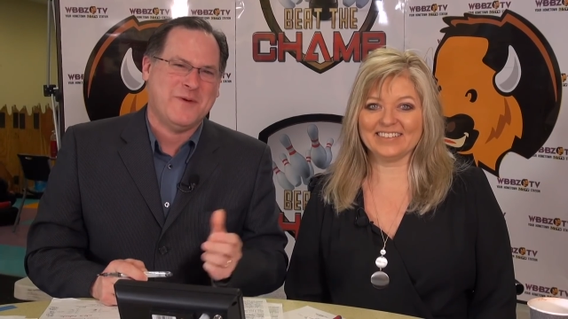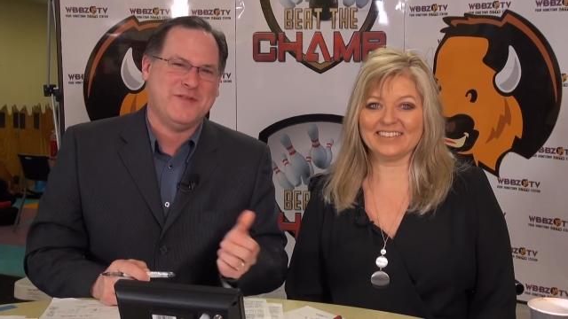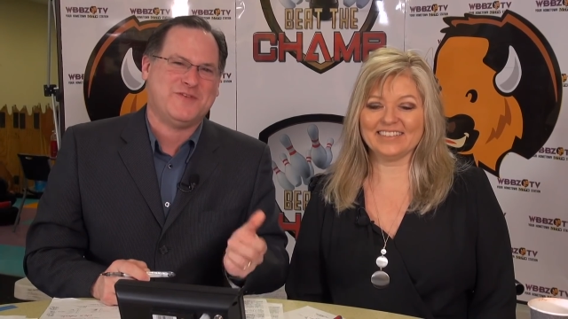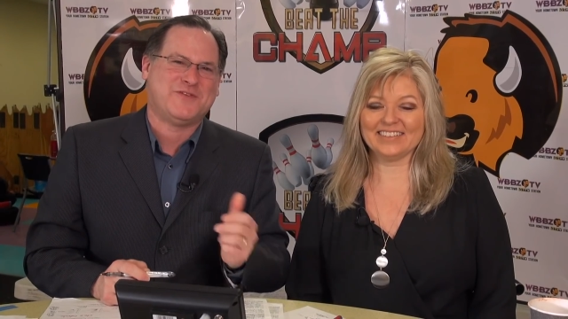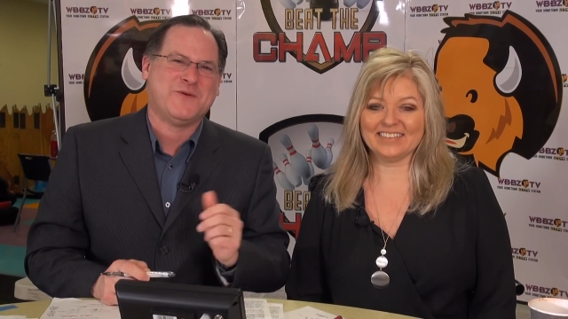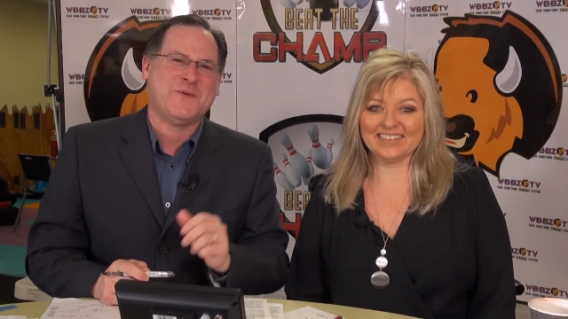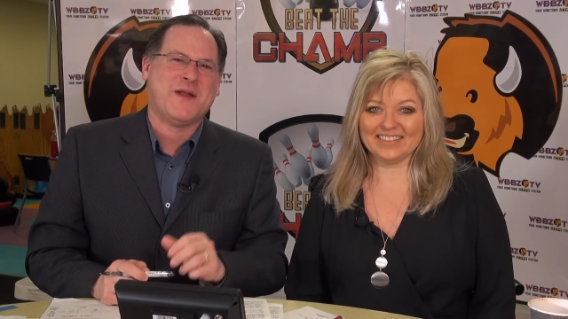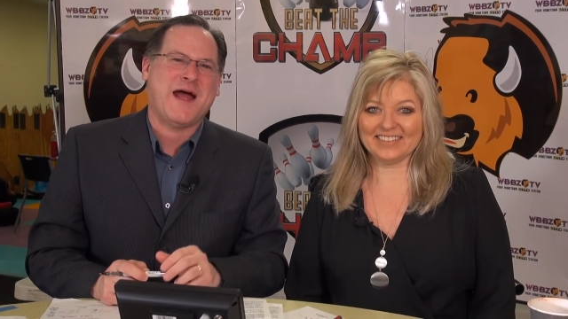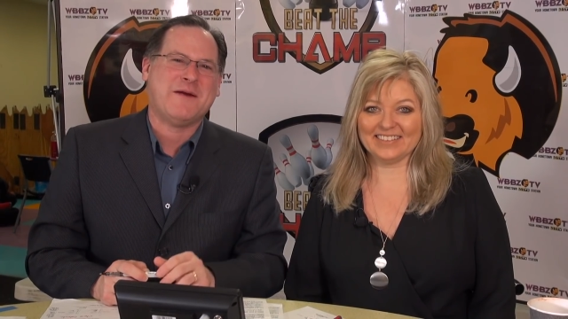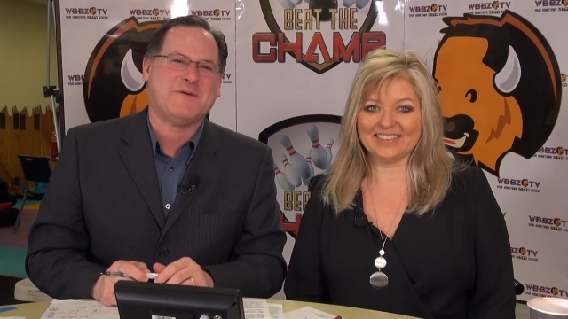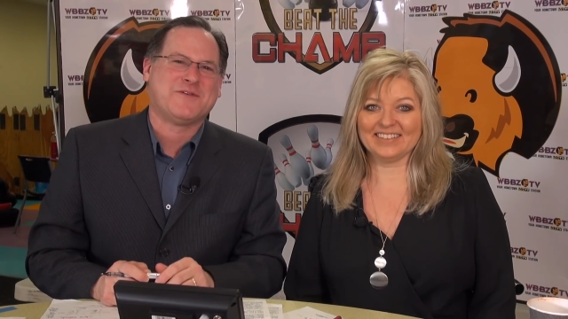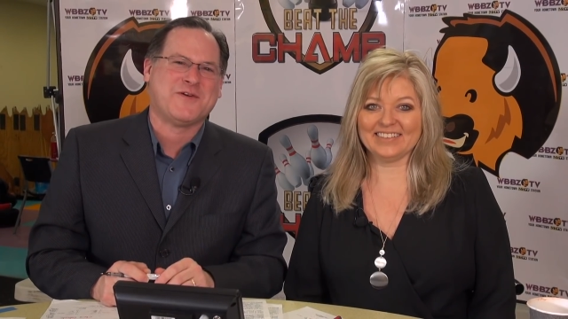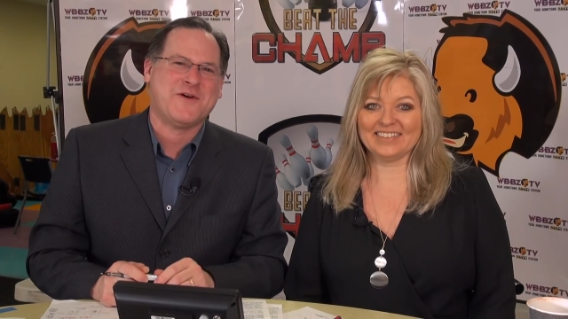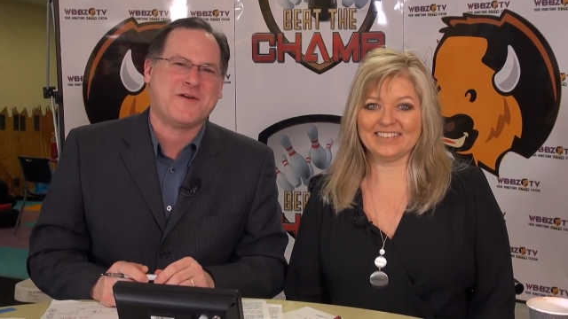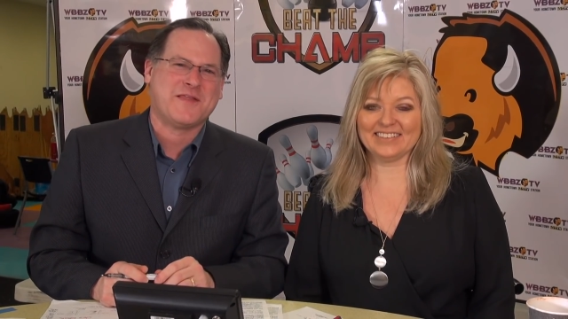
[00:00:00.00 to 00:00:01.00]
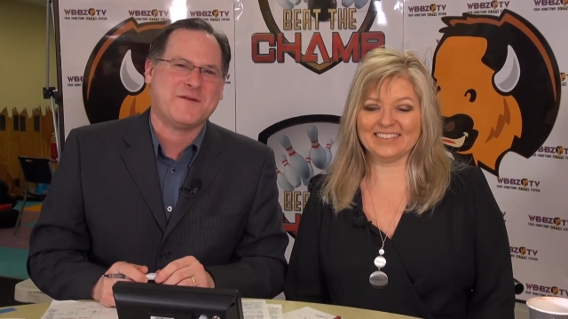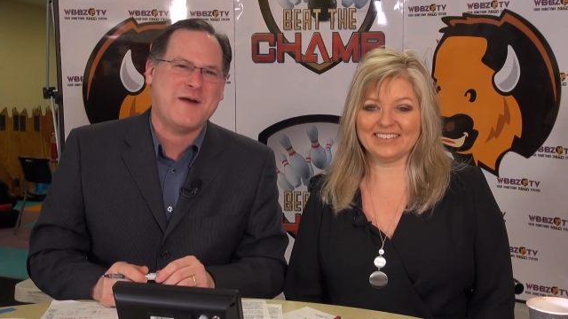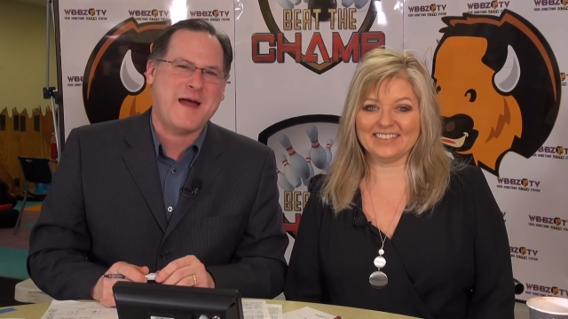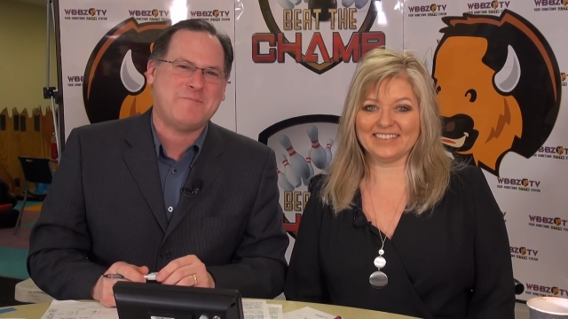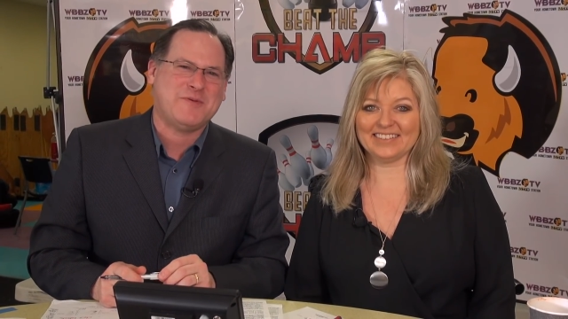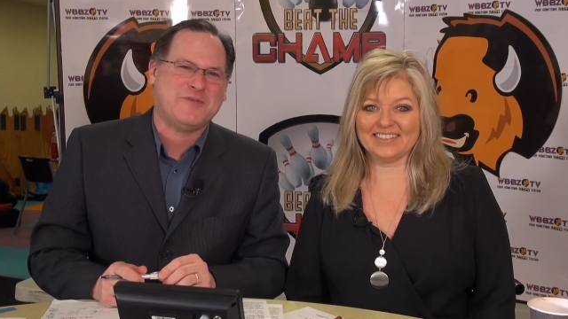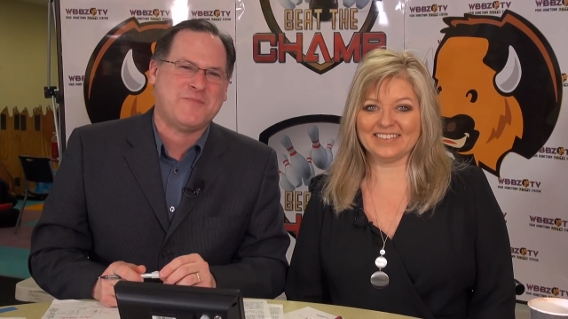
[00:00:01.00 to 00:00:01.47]
Speaker 1: when Sue and I return to the
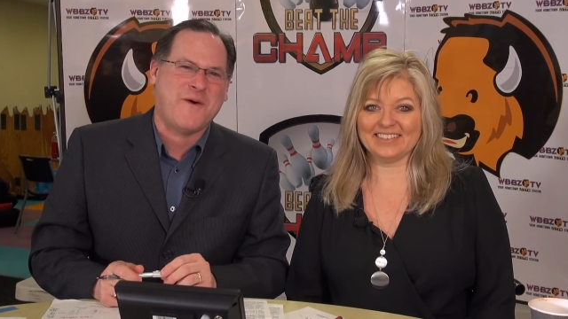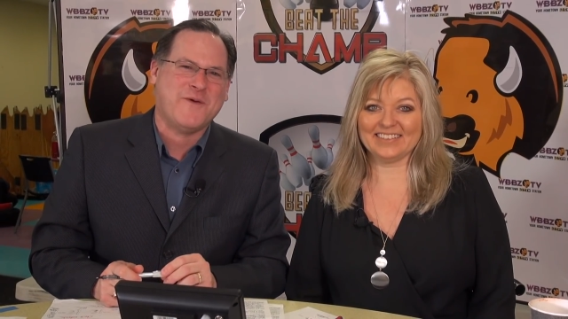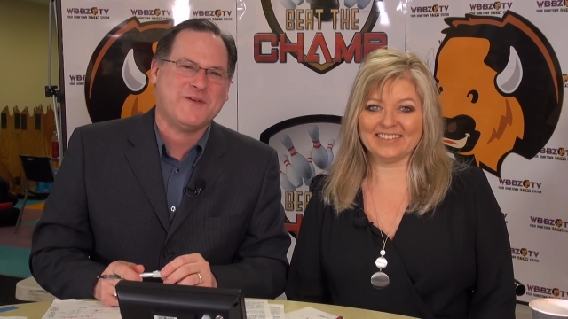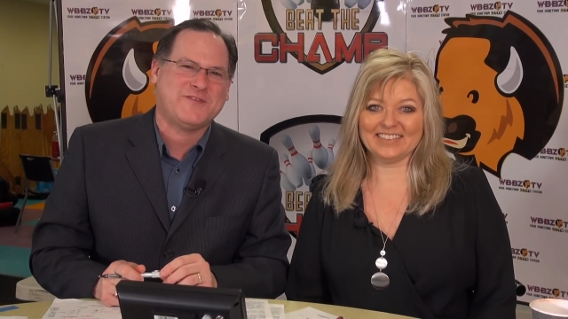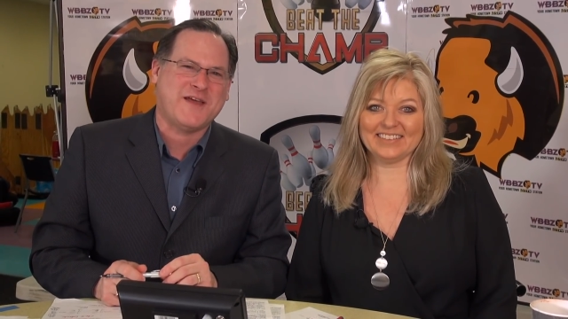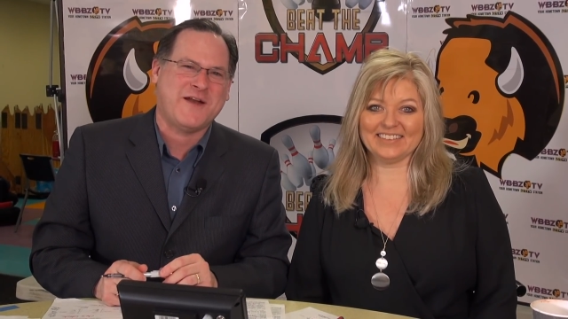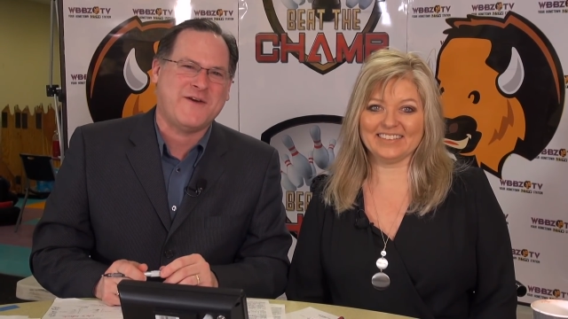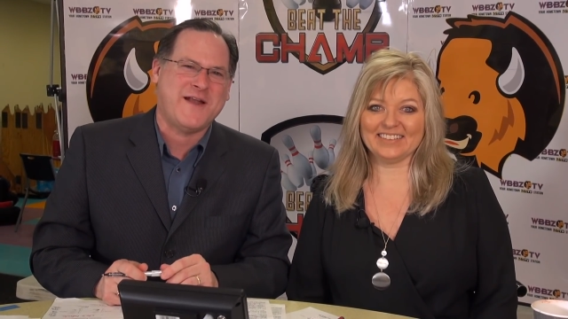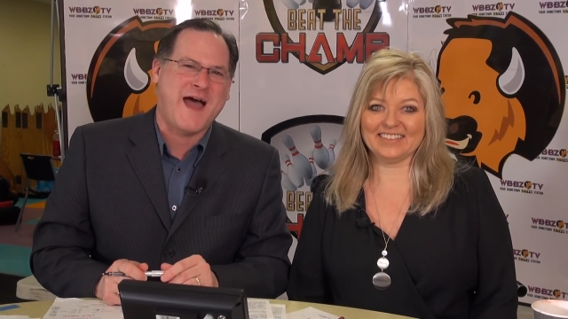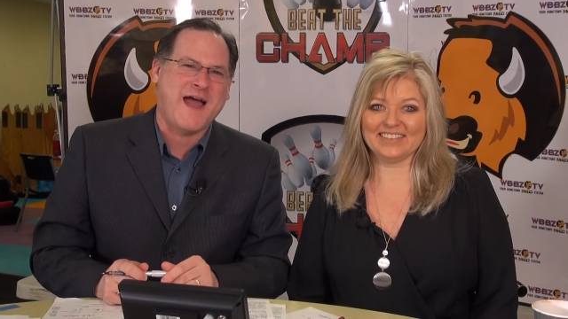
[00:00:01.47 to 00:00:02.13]
Rapids Bowling Center in